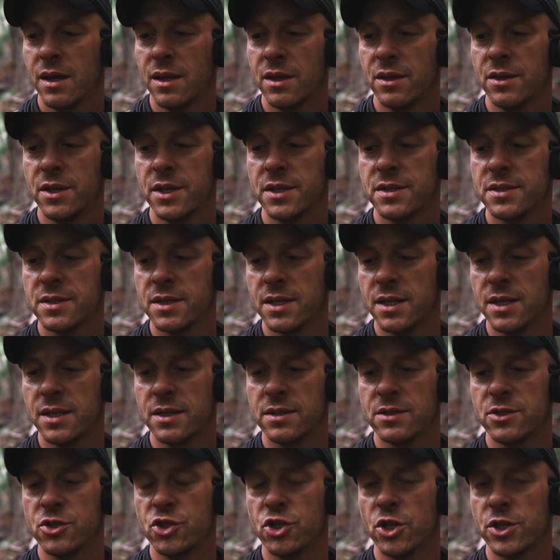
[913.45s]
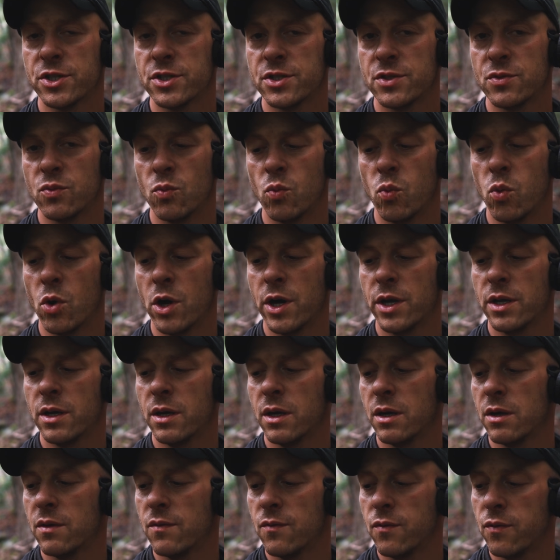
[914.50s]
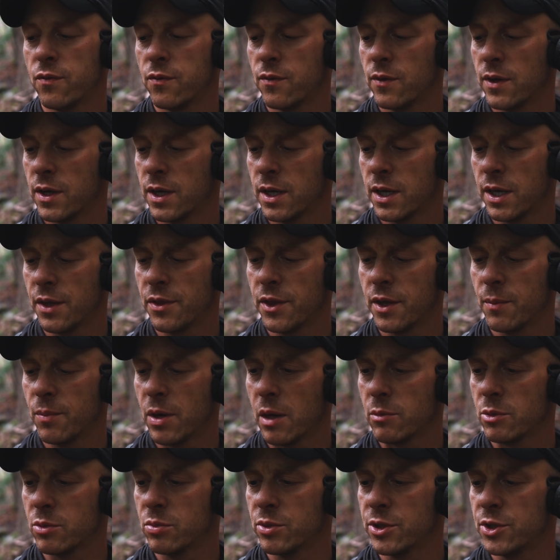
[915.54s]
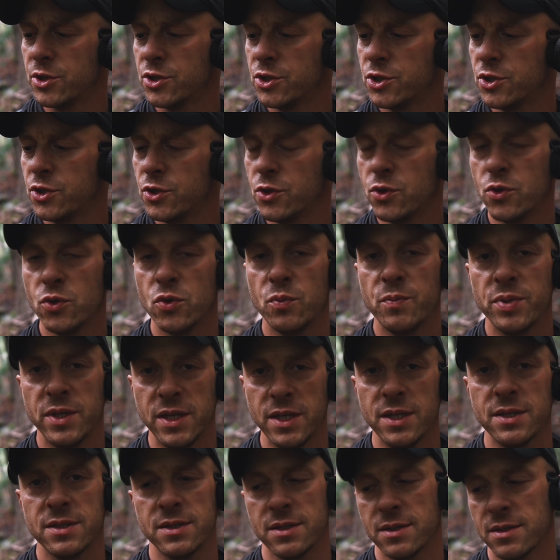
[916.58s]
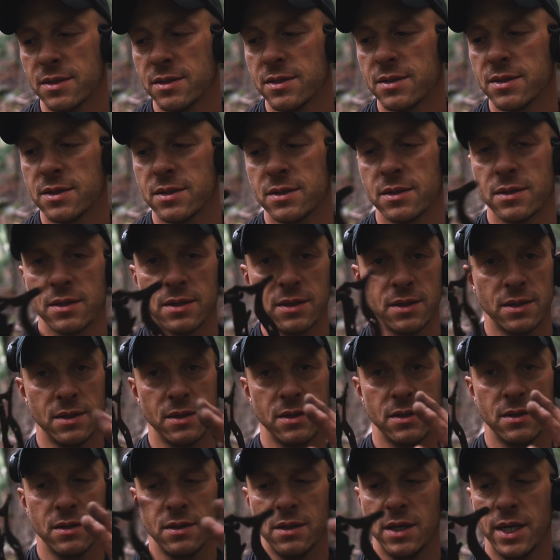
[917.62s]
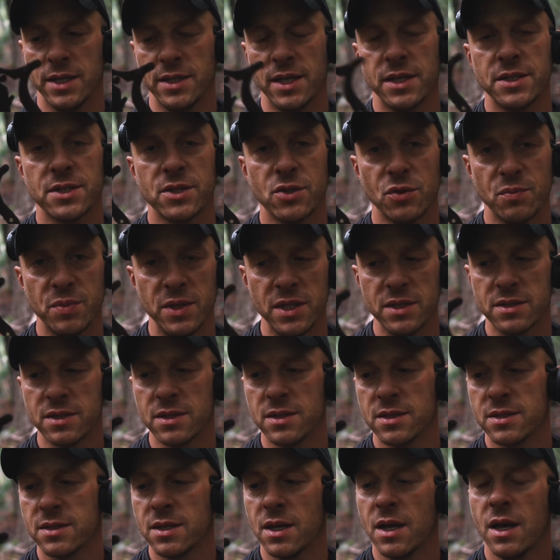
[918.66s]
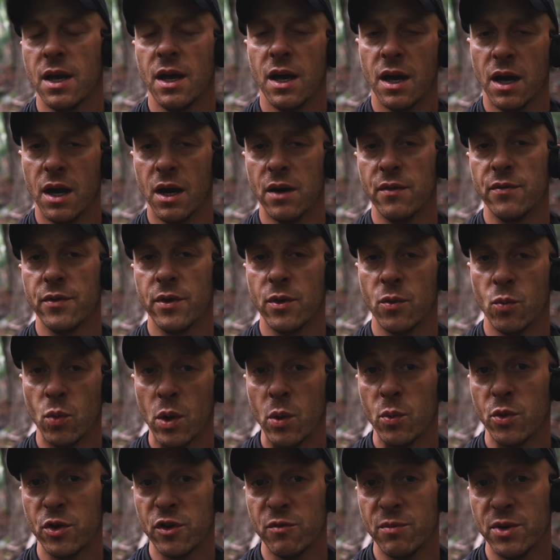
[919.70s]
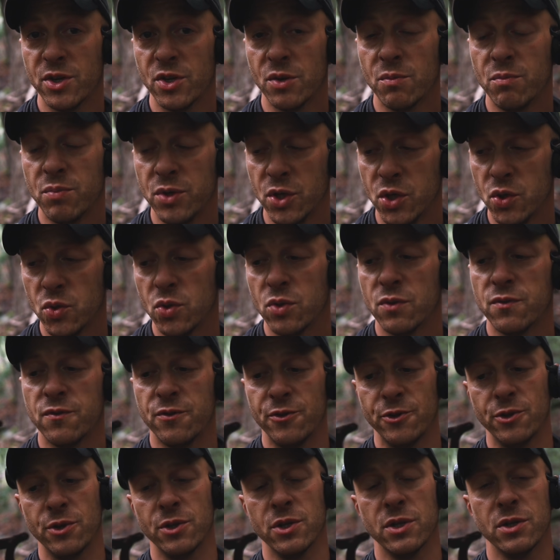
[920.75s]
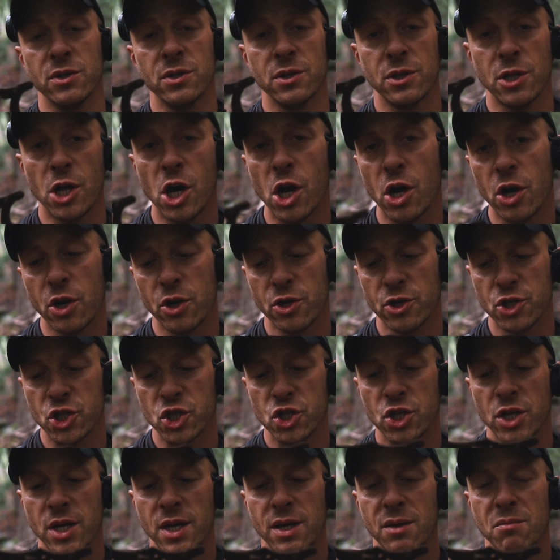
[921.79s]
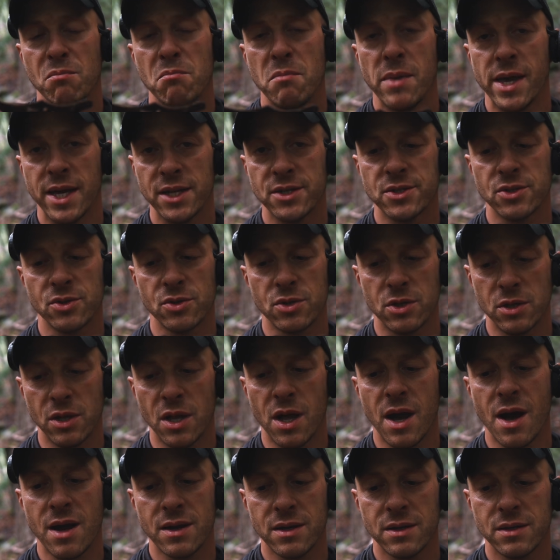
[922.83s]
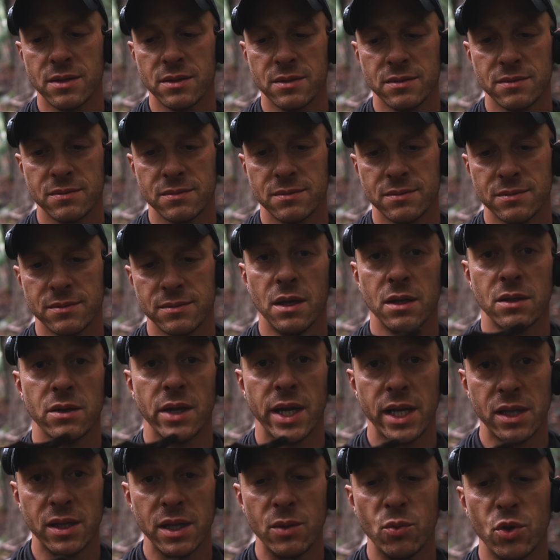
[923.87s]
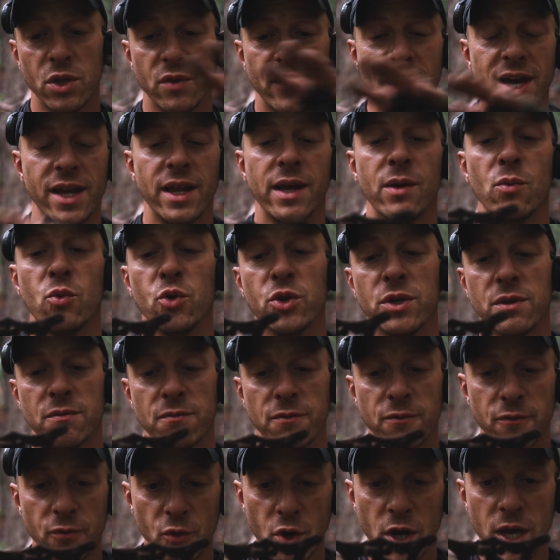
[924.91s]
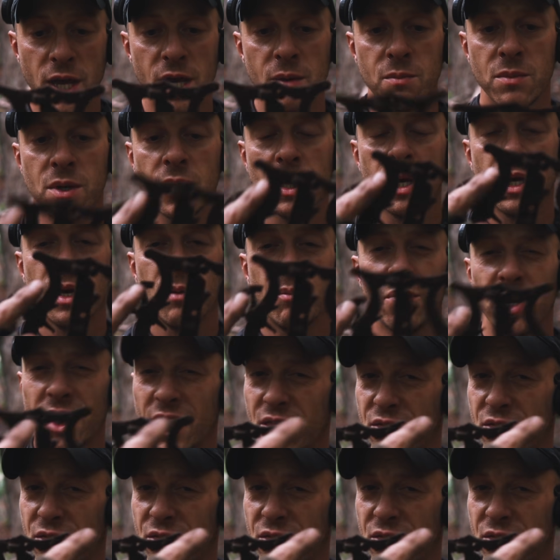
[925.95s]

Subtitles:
This is just one of, I think, probably two pieces, identical pieces, of what would have been a beautiful large mantle clock. Likely would have had a wooden frame, but I